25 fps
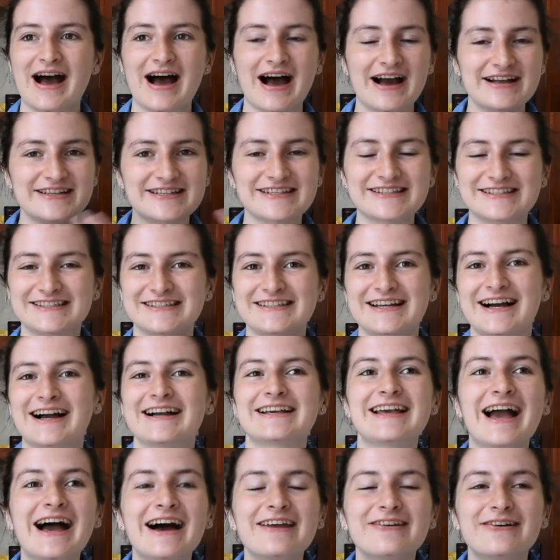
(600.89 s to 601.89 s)
I
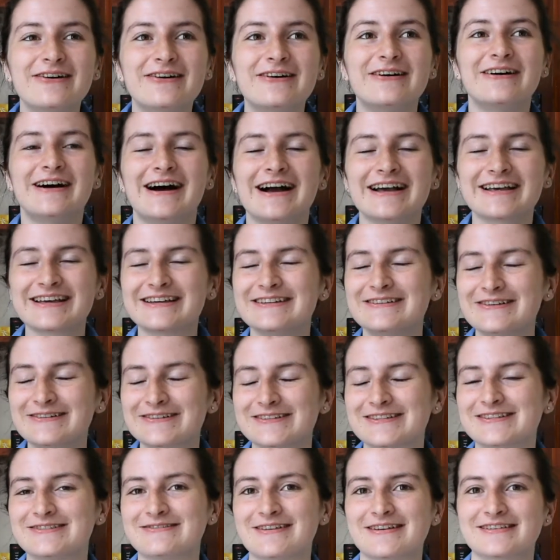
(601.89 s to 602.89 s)

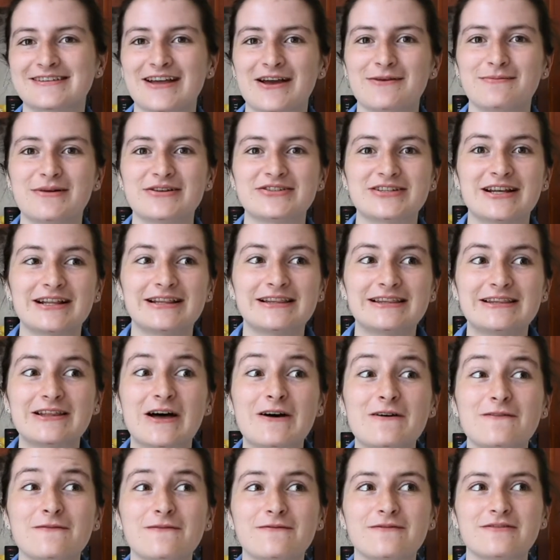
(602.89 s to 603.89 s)
cannot stress how much I
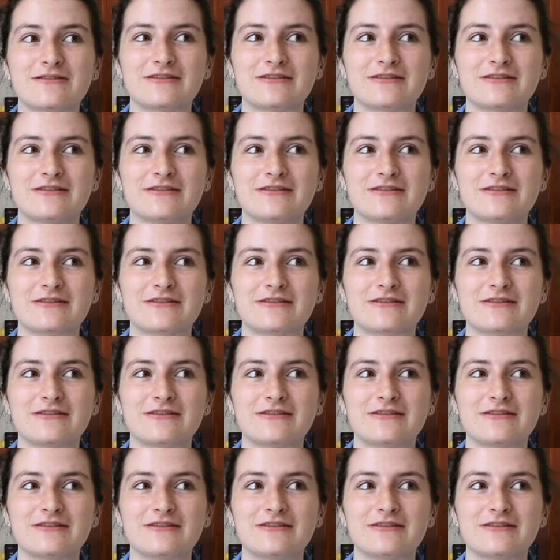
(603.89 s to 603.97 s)
love